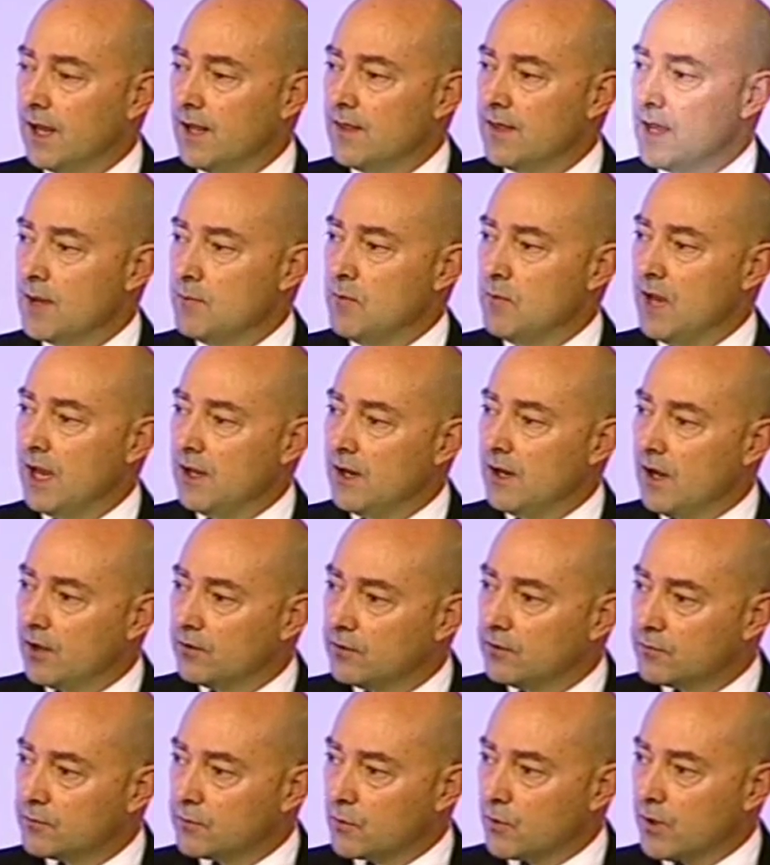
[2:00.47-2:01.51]
and they made
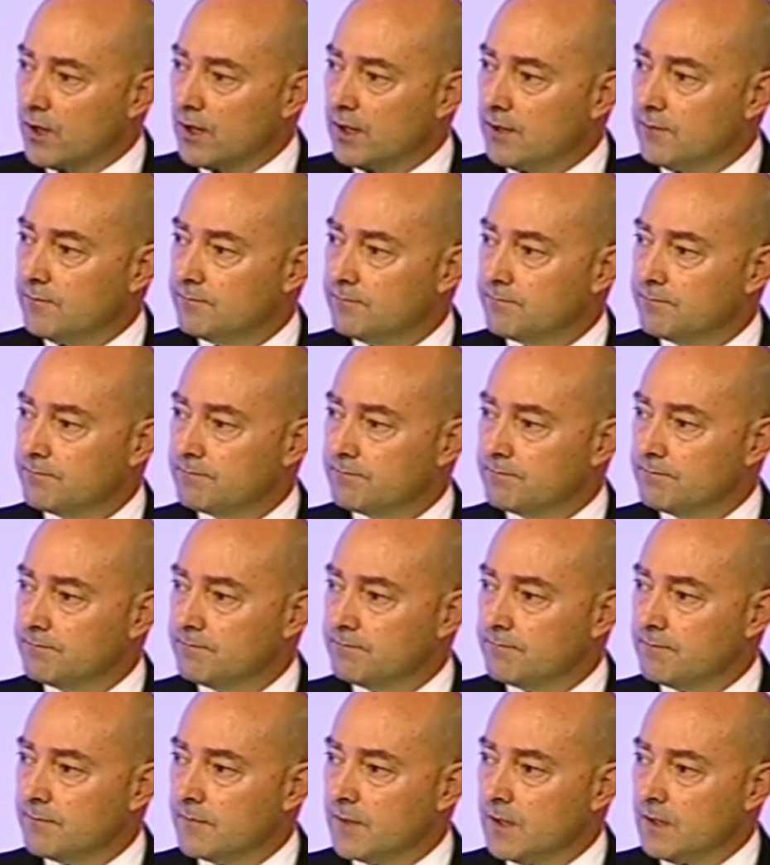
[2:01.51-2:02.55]
us free.
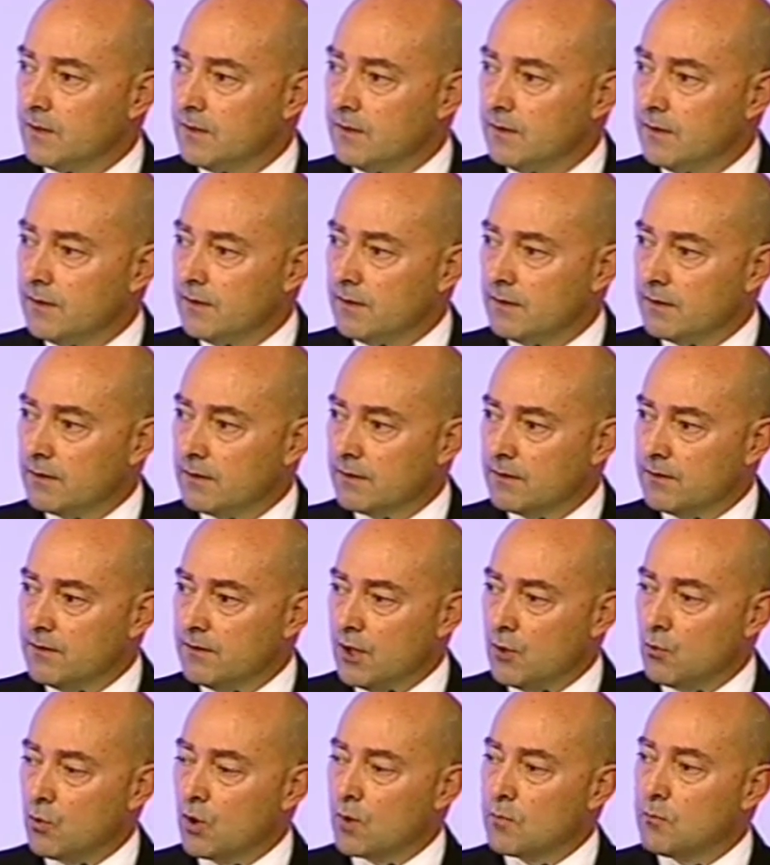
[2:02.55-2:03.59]

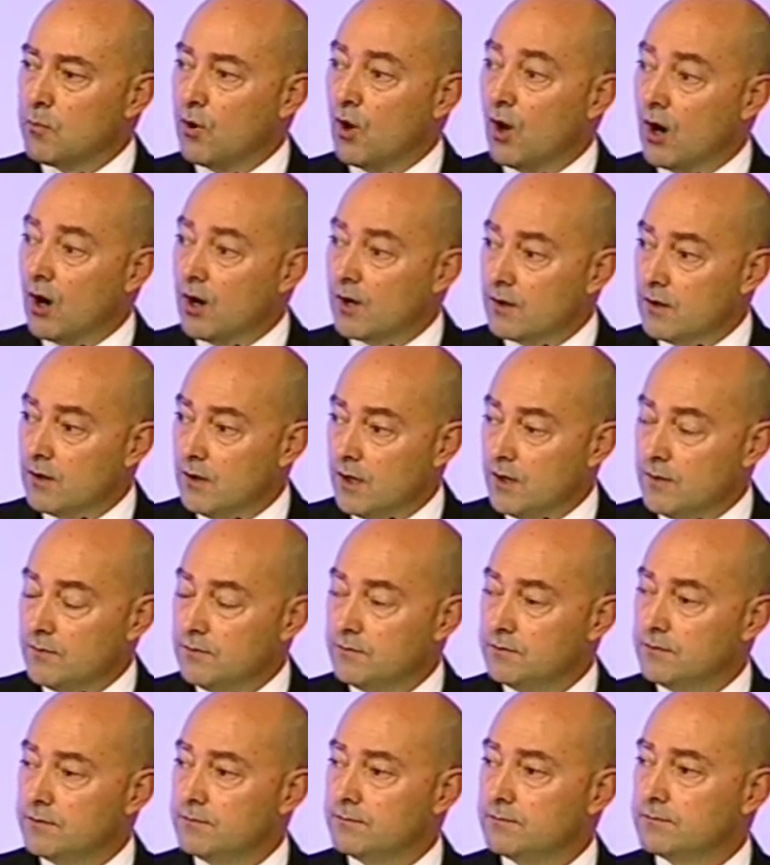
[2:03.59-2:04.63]
They were part
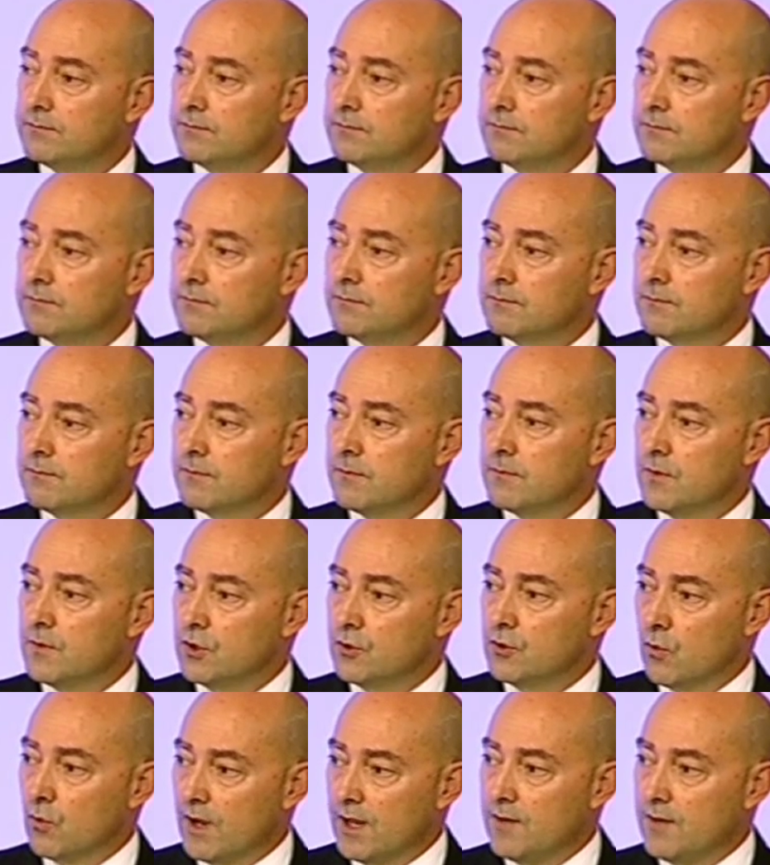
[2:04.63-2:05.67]
of
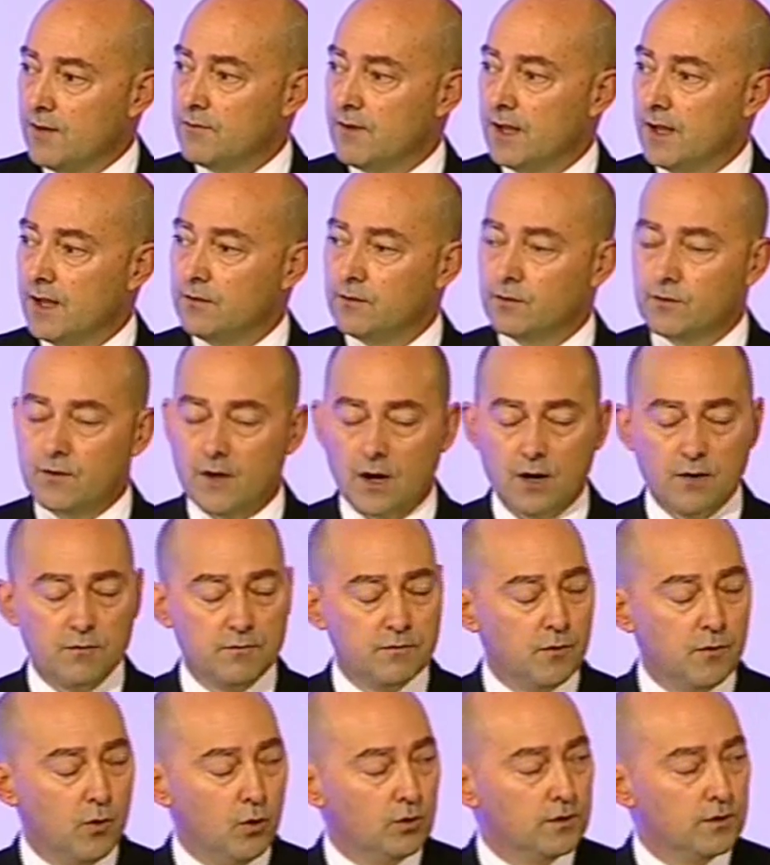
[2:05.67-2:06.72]
the great events that
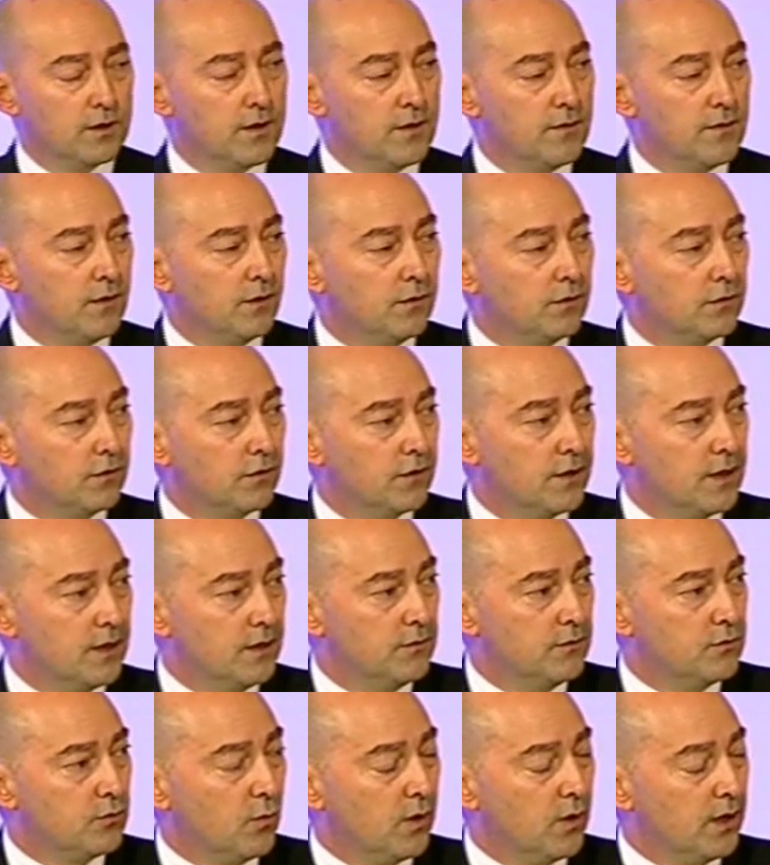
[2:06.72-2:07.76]
unfolded in this
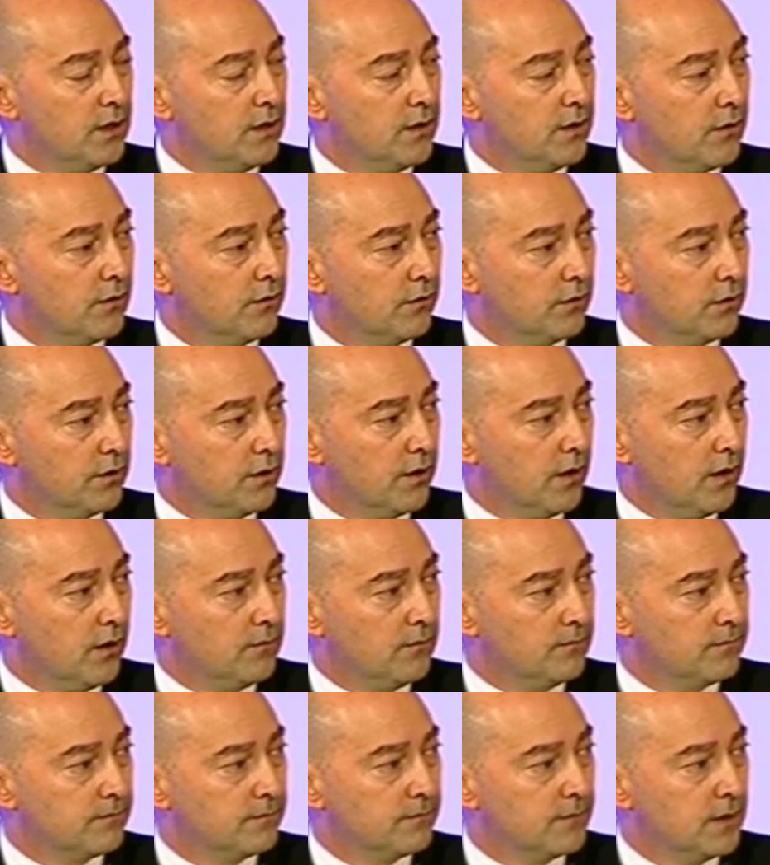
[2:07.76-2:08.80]
city 20 years
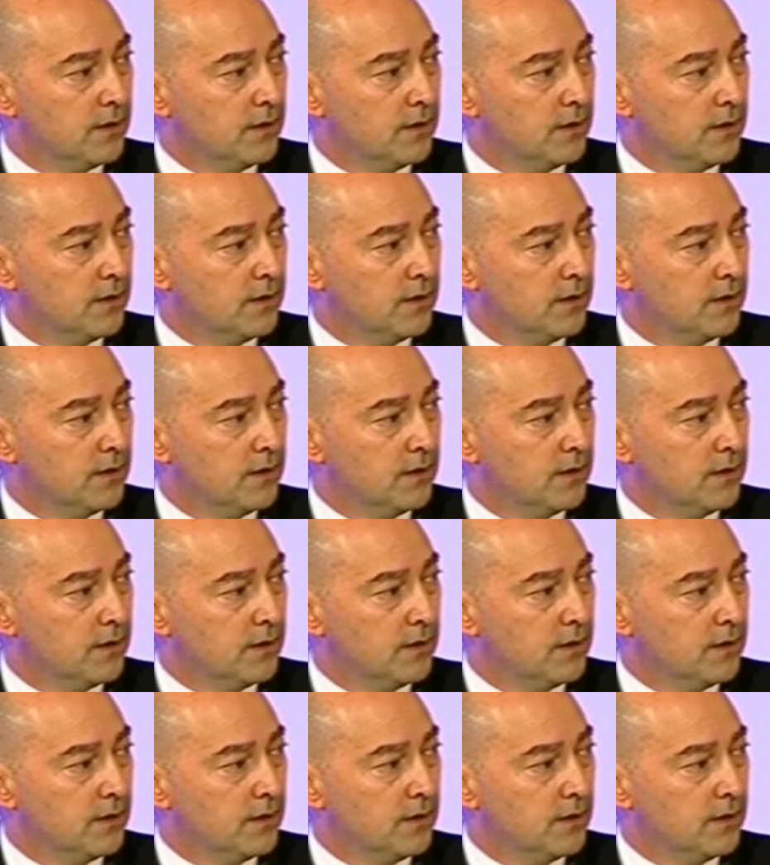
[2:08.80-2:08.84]
ago.